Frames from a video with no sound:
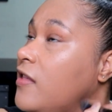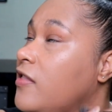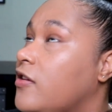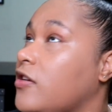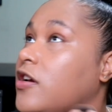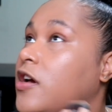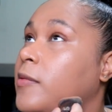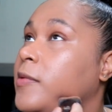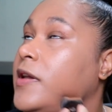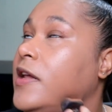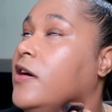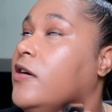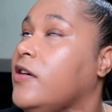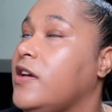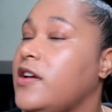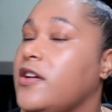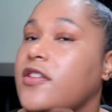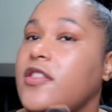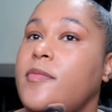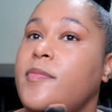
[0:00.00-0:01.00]
they're coming out,
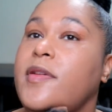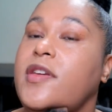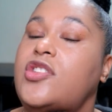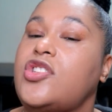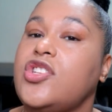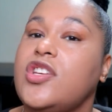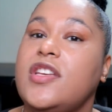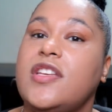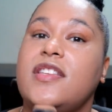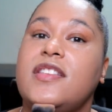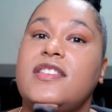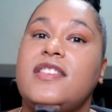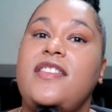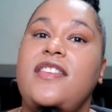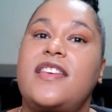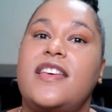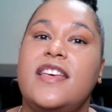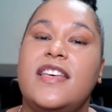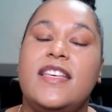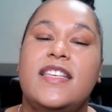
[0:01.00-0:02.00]
hear the pitches,
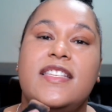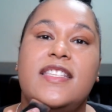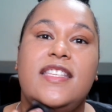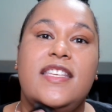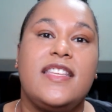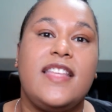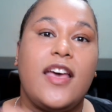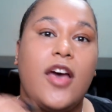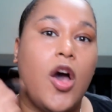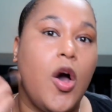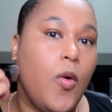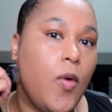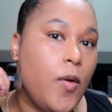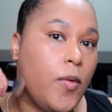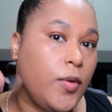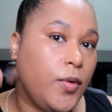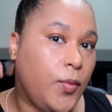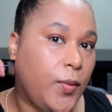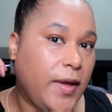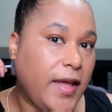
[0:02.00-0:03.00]
see like, oh,
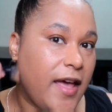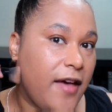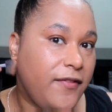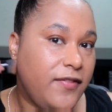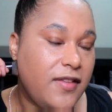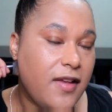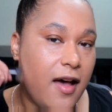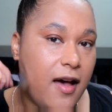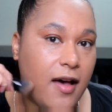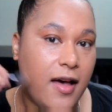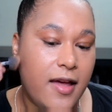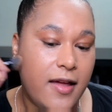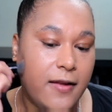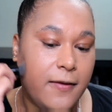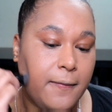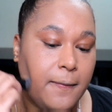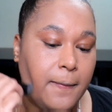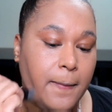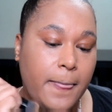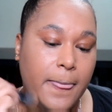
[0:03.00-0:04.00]
what would we have
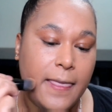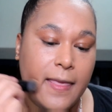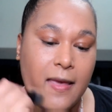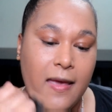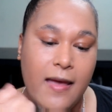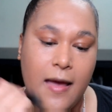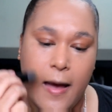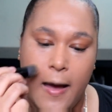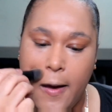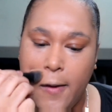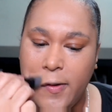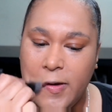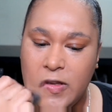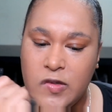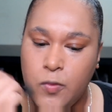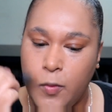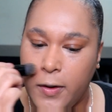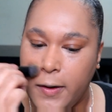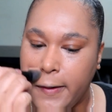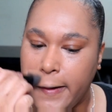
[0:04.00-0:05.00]
done? I
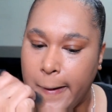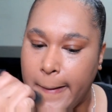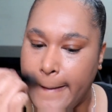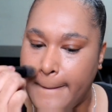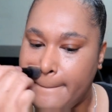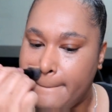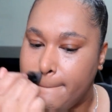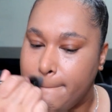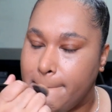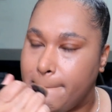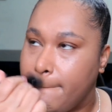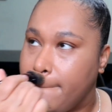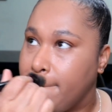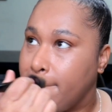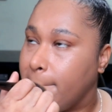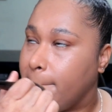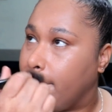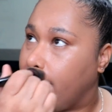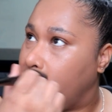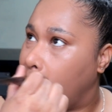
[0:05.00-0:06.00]
always wonder,
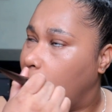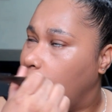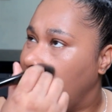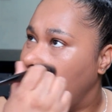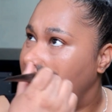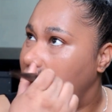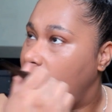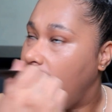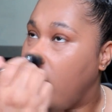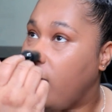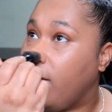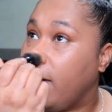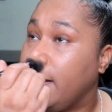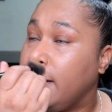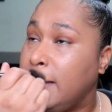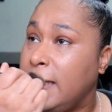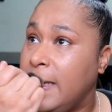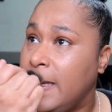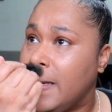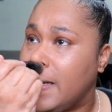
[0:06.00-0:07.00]
when you have
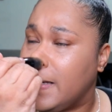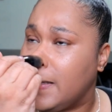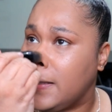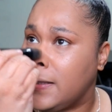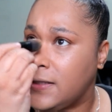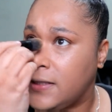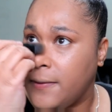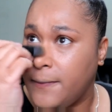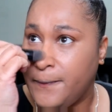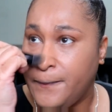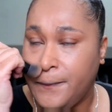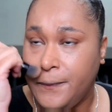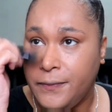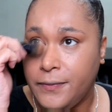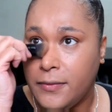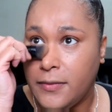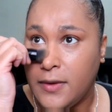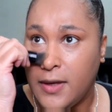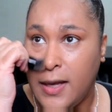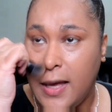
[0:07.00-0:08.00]
ideas,
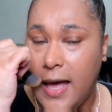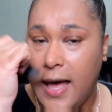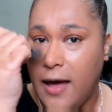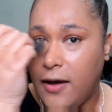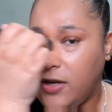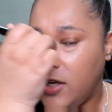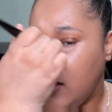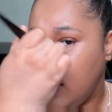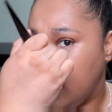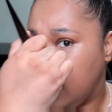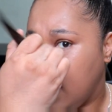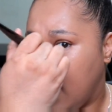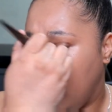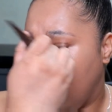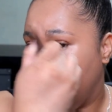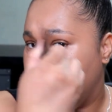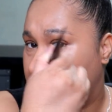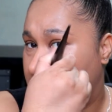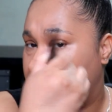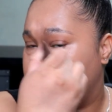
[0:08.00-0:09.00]
how do you
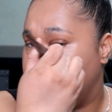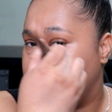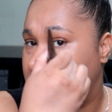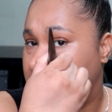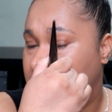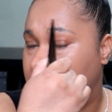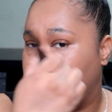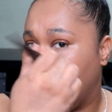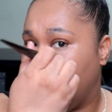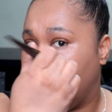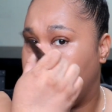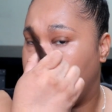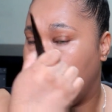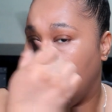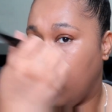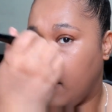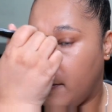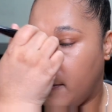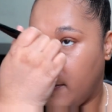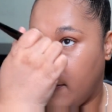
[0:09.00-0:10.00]
take your idea
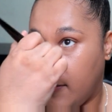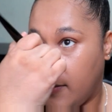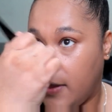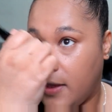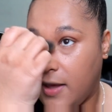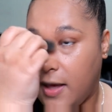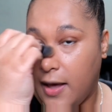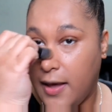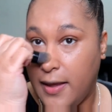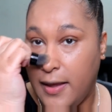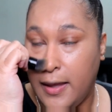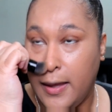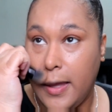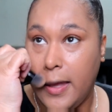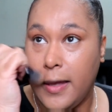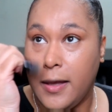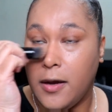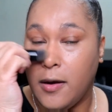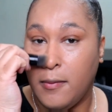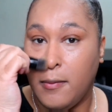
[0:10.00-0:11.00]
from
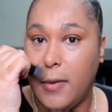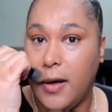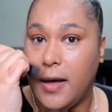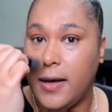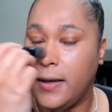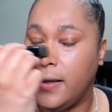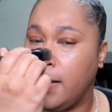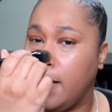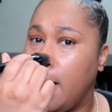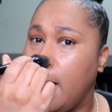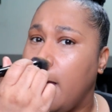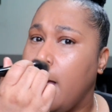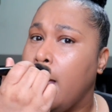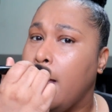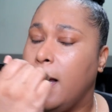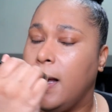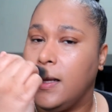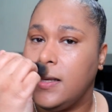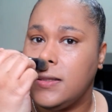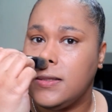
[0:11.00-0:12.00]
in your mind
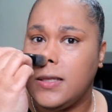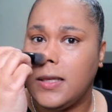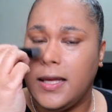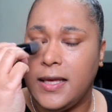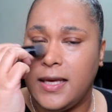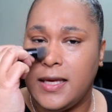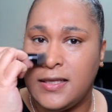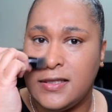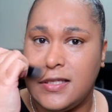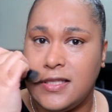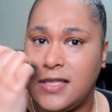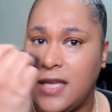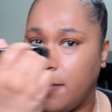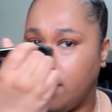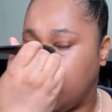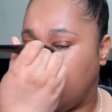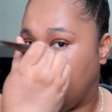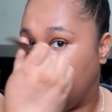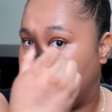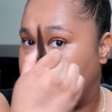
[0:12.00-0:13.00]
to like
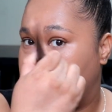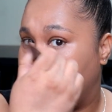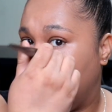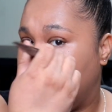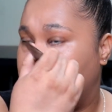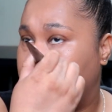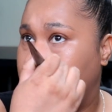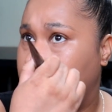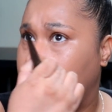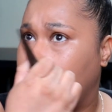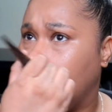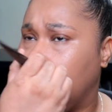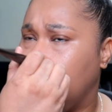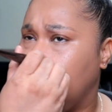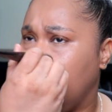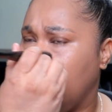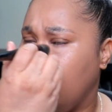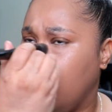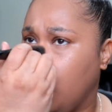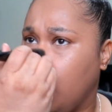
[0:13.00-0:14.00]
conception? Like, do
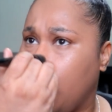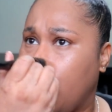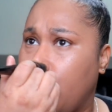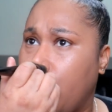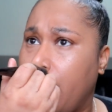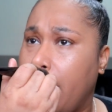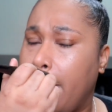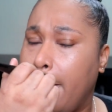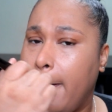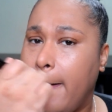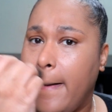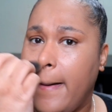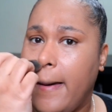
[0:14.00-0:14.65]
you